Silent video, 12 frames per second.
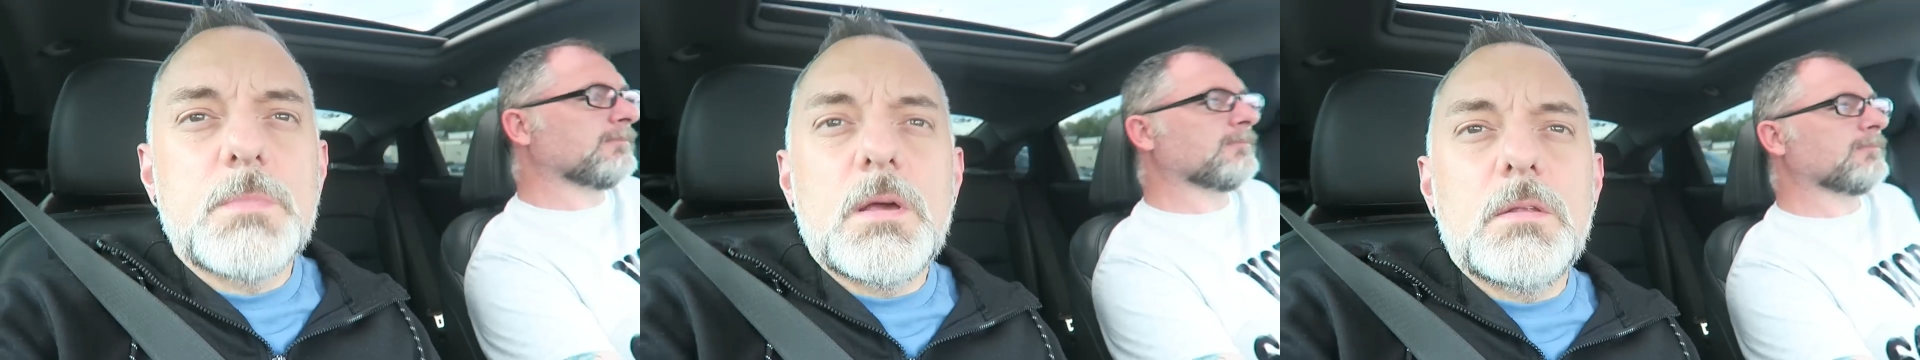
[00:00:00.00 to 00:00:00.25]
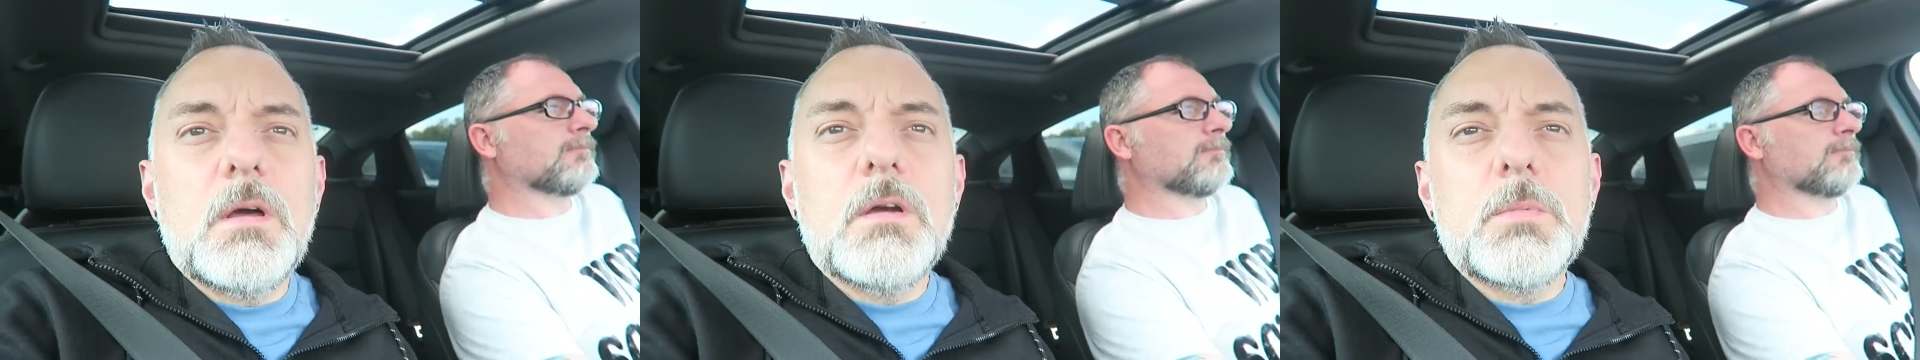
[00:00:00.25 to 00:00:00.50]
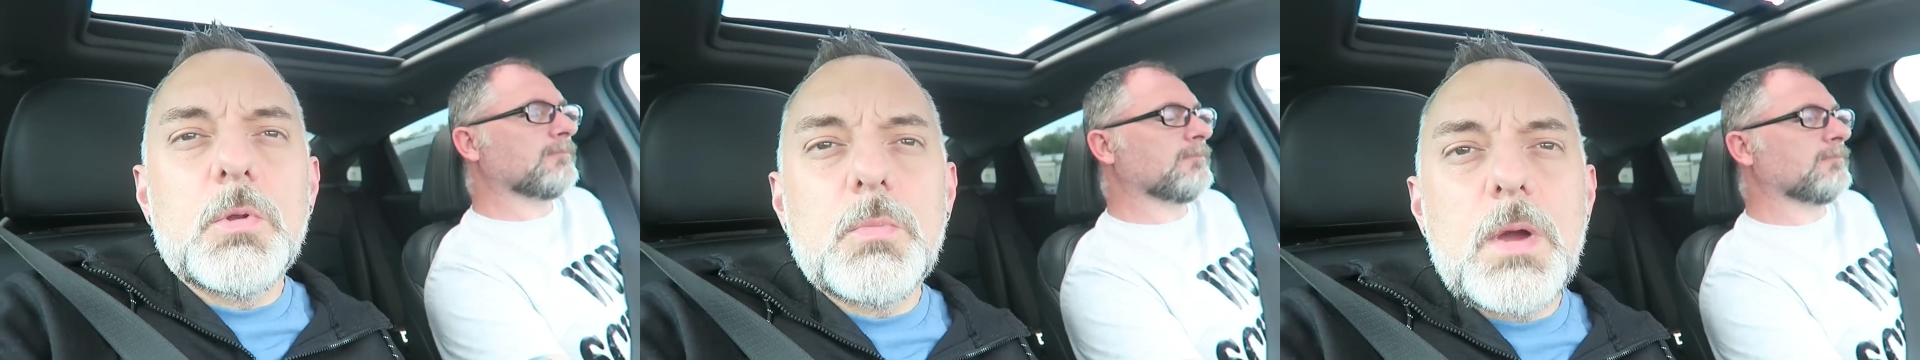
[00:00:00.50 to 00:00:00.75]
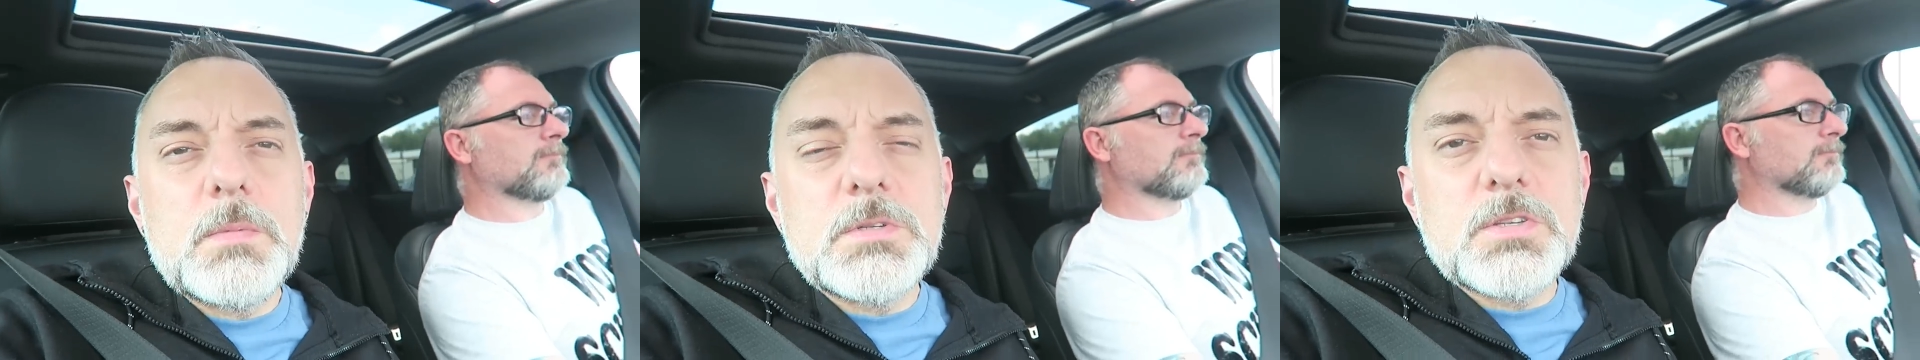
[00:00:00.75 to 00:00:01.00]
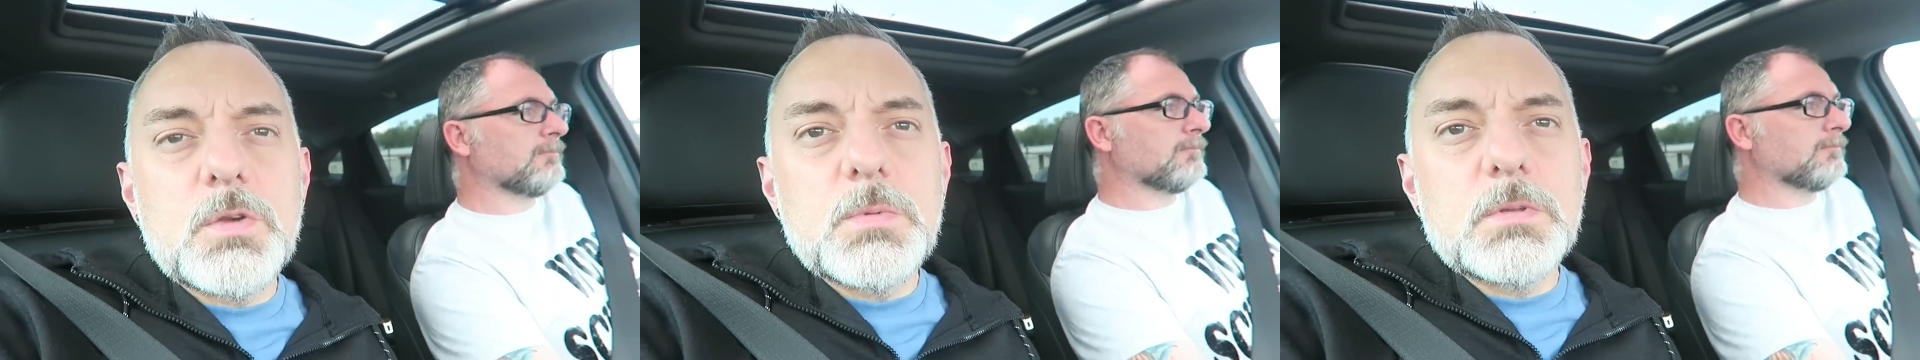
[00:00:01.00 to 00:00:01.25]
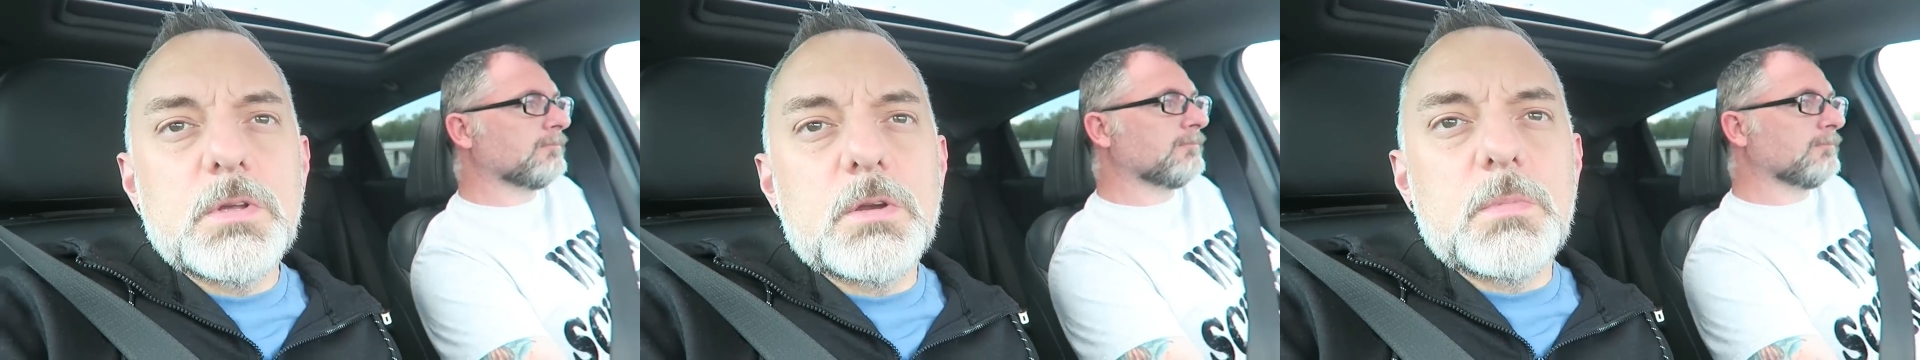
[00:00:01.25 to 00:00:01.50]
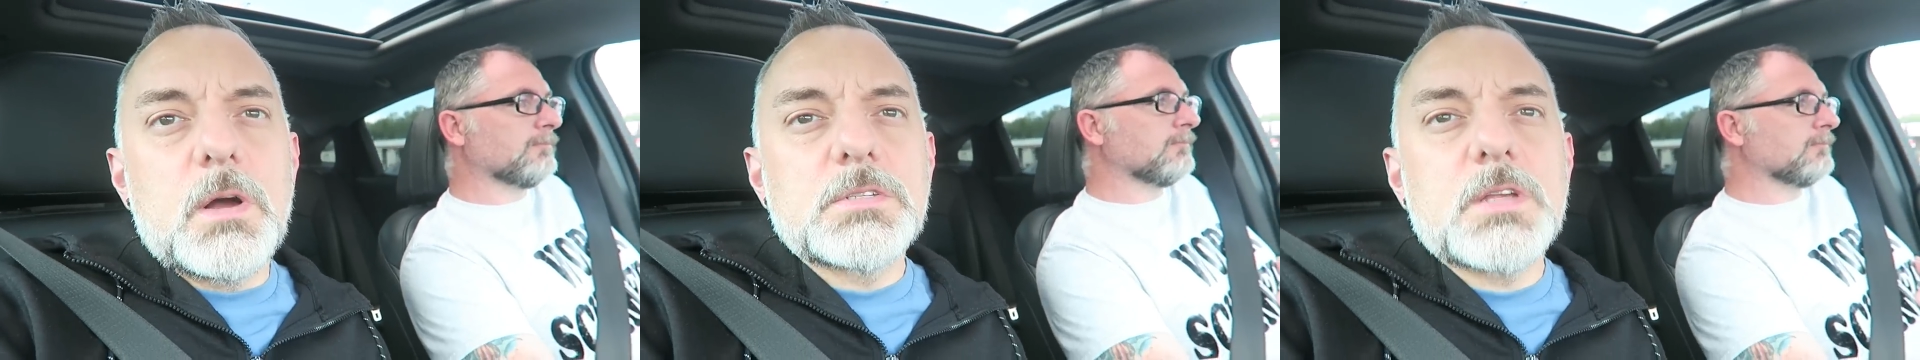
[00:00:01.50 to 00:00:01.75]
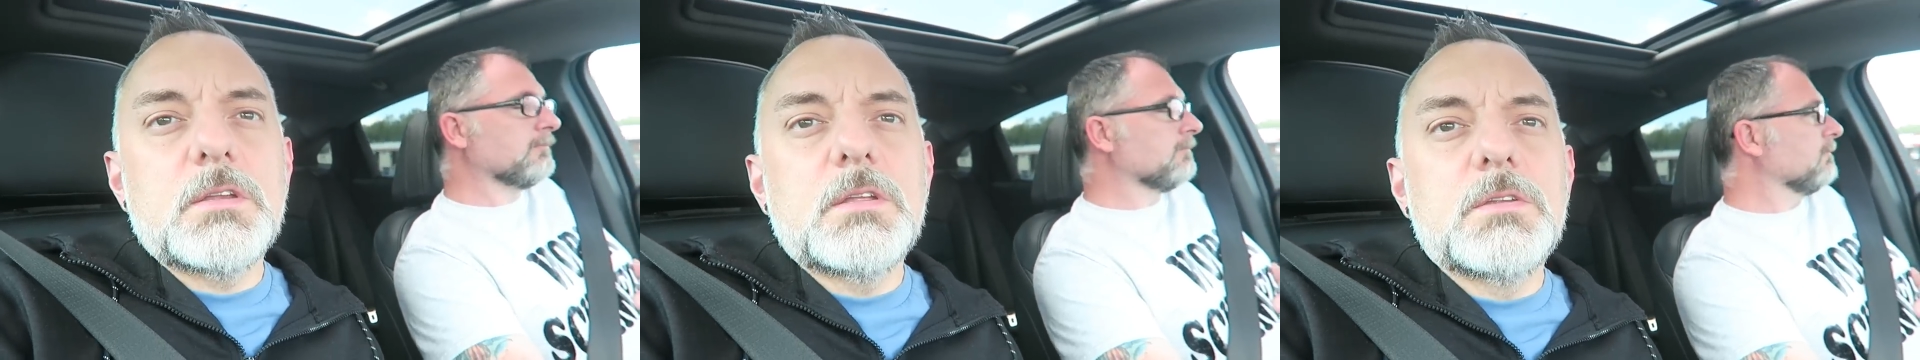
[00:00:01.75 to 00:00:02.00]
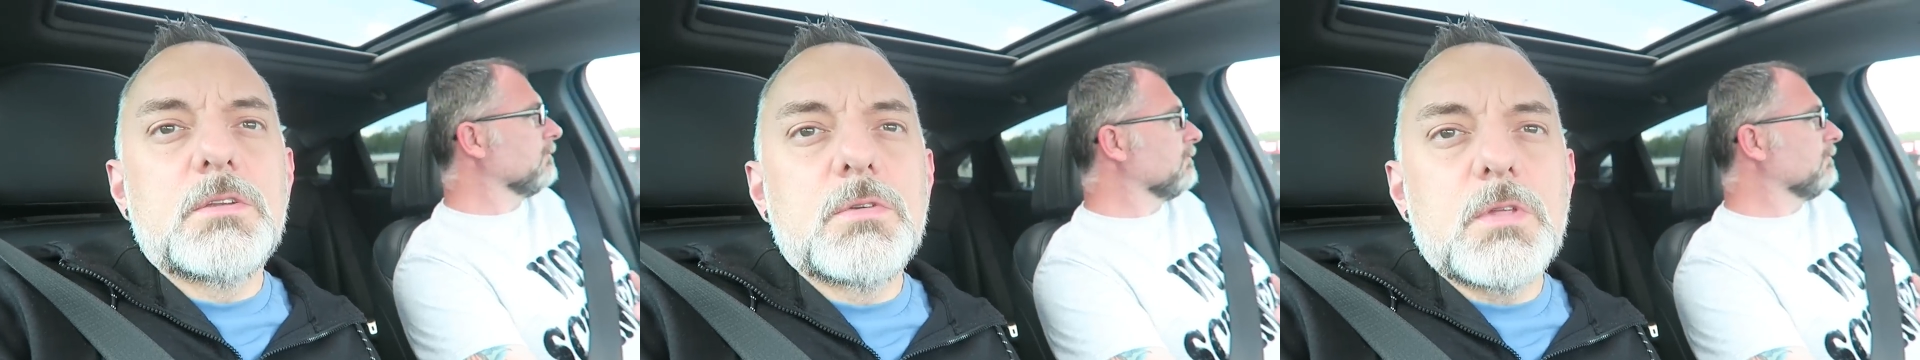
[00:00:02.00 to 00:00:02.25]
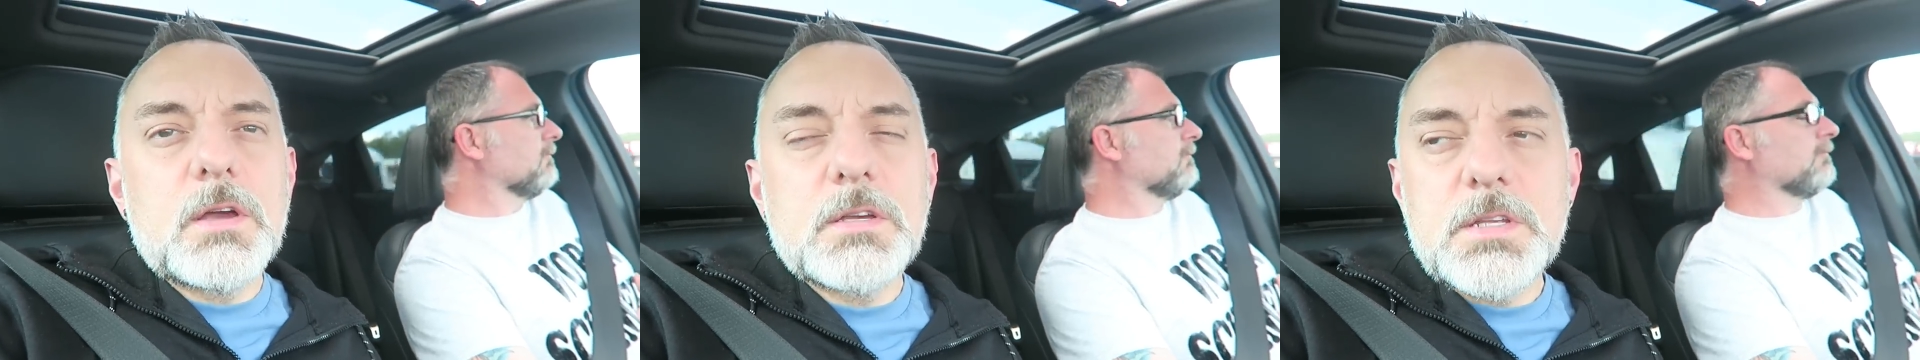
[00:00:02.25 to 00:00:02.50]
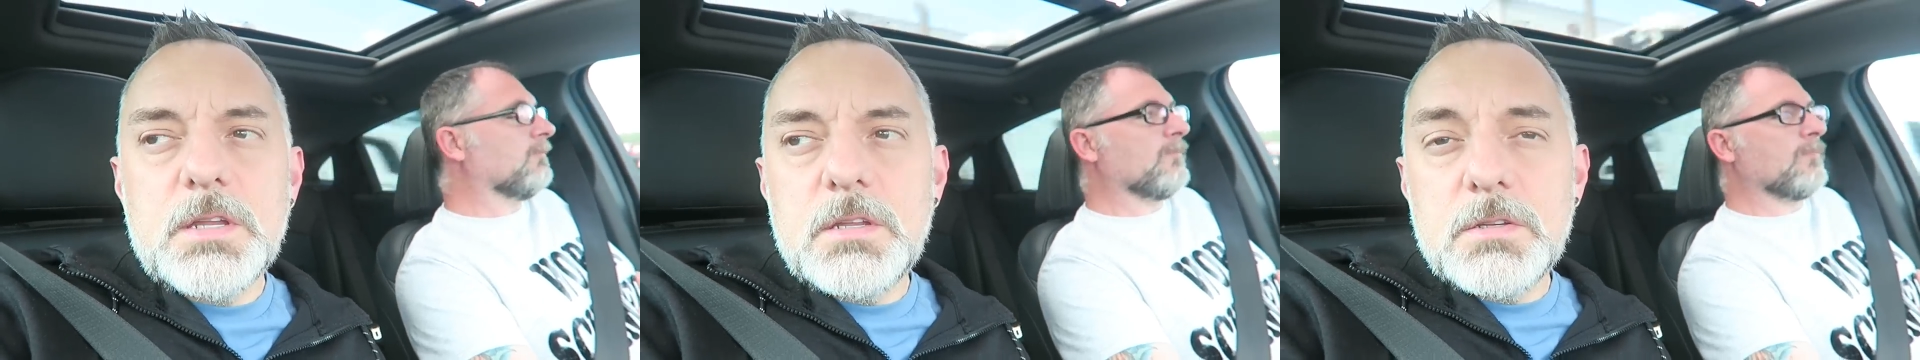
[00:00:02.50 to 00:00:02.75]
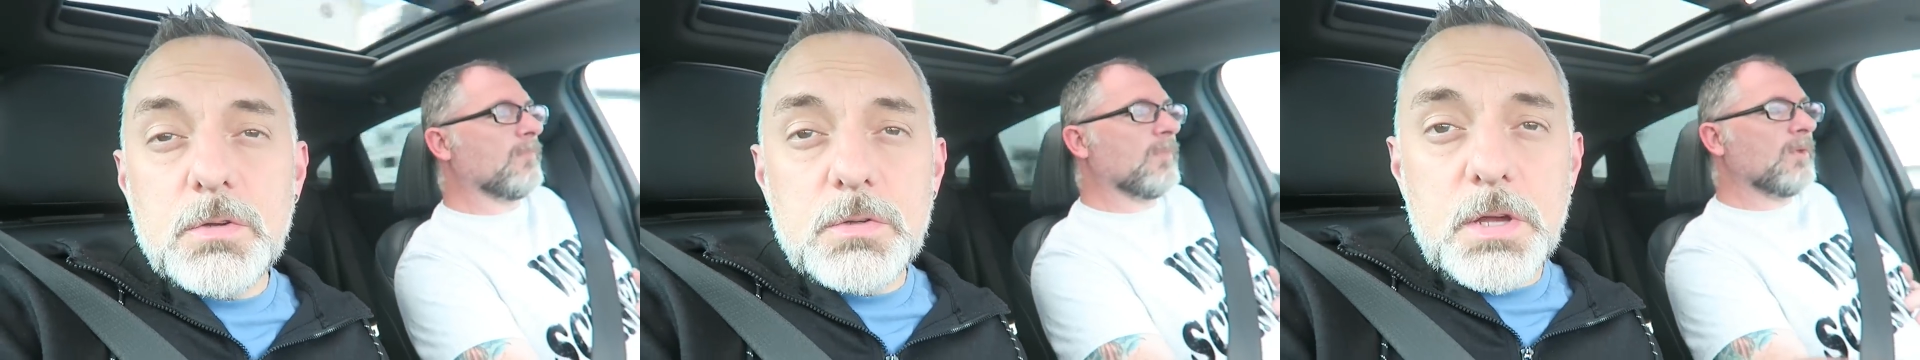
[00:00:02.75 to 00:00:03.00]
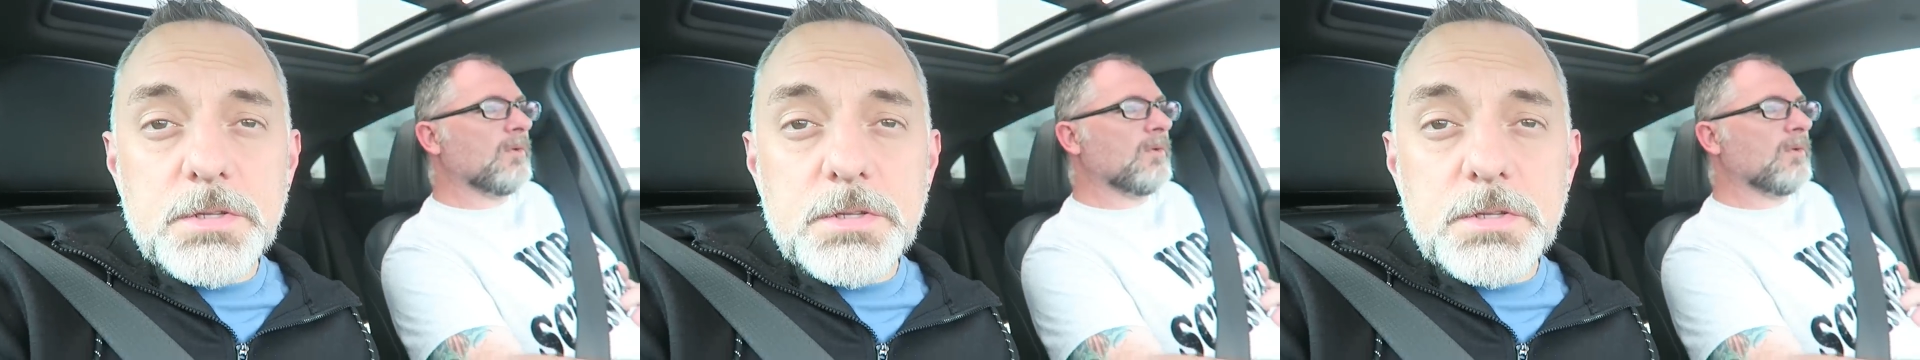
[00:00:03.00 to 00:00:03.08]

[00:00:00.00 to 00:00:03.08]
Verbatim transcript: It's my alarm to remind me to skip the litter box. I need to do that because I didn't do it